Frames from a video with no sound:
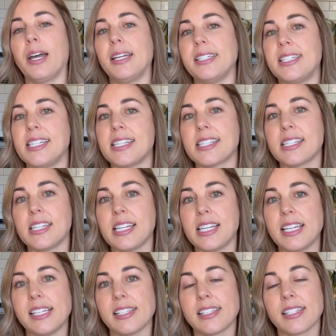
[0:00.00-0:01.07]

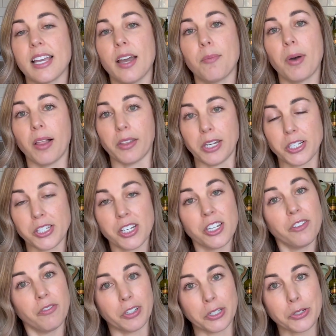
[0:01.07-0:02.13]
Disney's
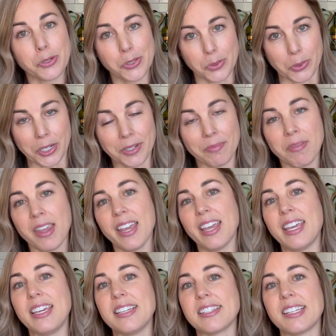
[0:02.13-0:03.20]
Polynesian Village Resort
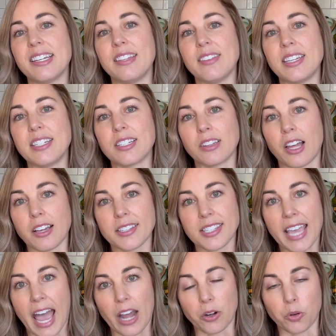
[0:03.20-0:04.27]
is in the deluxe
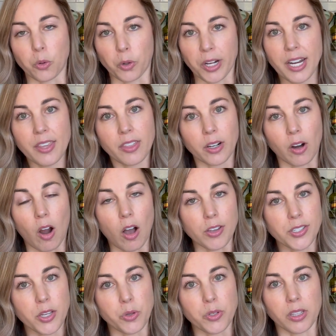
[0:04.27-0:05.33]
category. There are
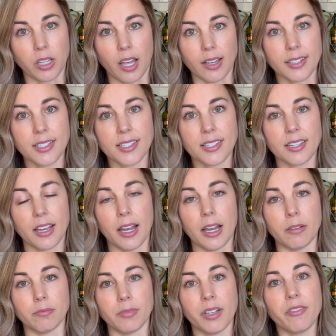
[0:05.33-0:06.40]
also deluxe
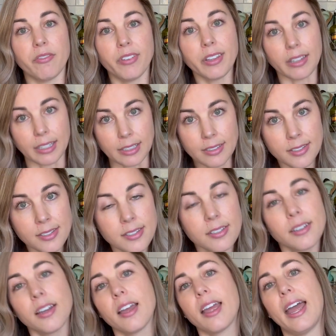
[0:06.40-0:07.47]
villas
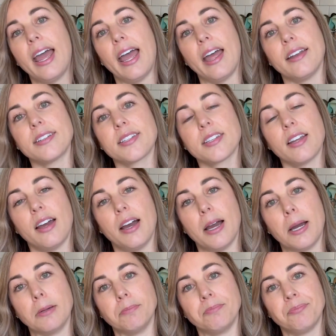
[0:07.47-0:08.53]
at
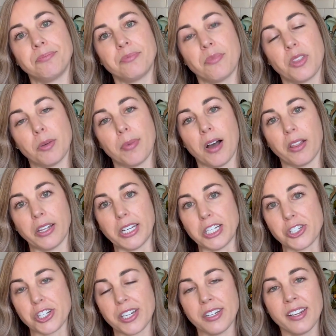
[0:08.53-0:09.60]
the
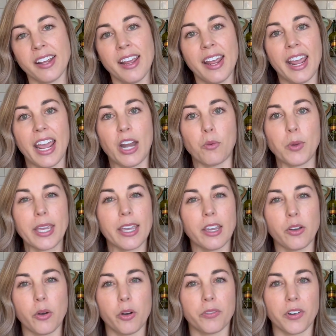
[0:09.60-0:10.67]
Polynesian, and we can
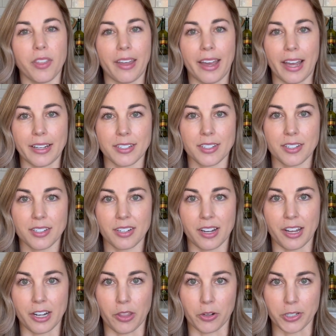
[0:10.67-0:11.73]
go over that
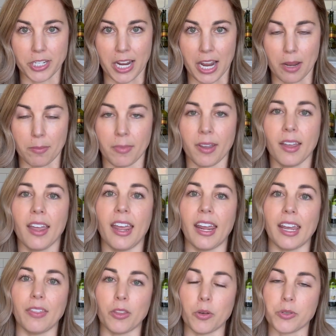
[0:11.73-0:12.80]
another time
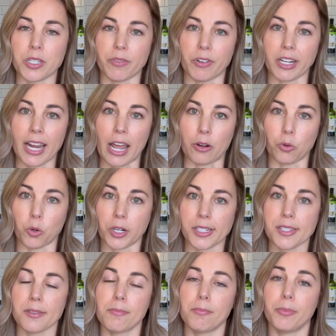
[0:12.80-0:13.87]
and those different
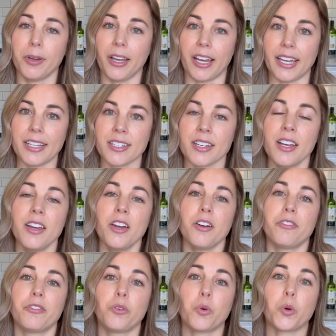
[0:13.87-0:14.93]
categories. But
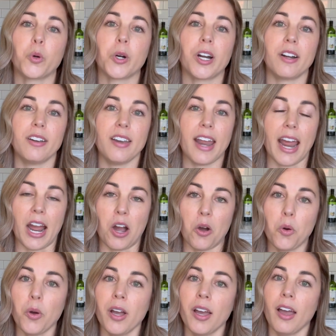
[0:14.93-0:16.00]
for
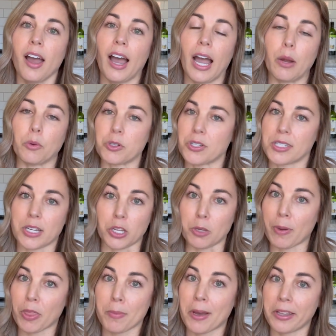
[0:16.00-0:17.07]
now, I will just tell you
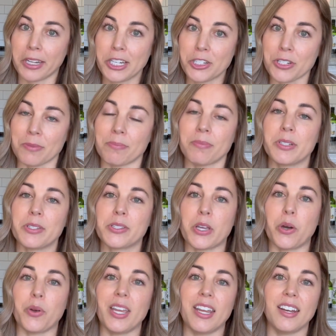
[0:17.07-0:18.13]
about the Polynesian.
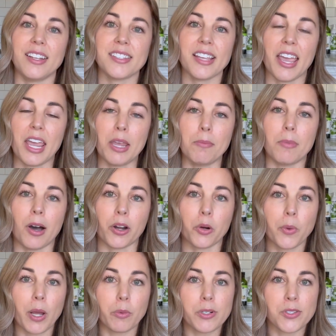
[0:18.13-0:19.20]
So it is a
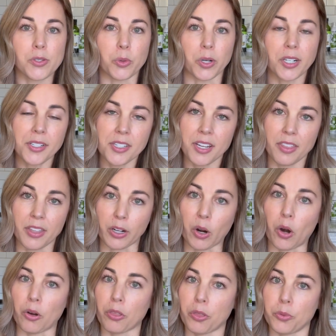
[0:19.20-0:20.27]
monorail resort. There
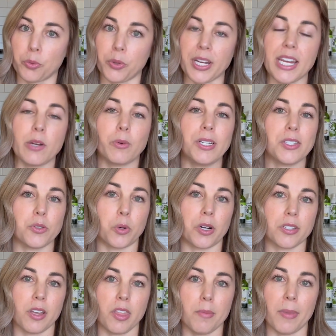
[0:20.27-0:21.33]
are 3
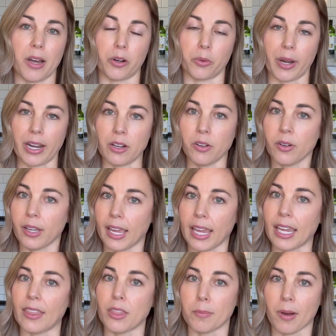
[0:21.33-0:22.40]
resorts on the monorail,
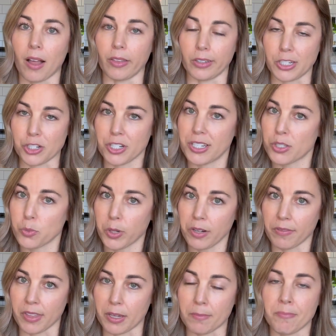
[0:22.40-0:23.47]
and the Polynesian is one
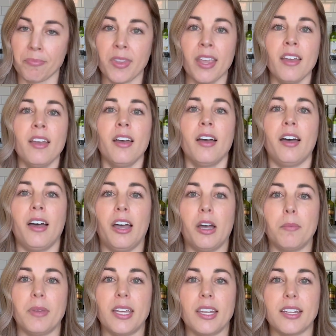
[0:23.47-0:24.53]
of them.
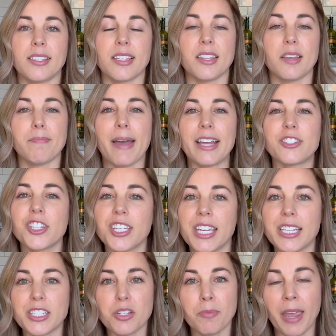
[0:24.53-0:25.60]
It is in the Magic Kingdom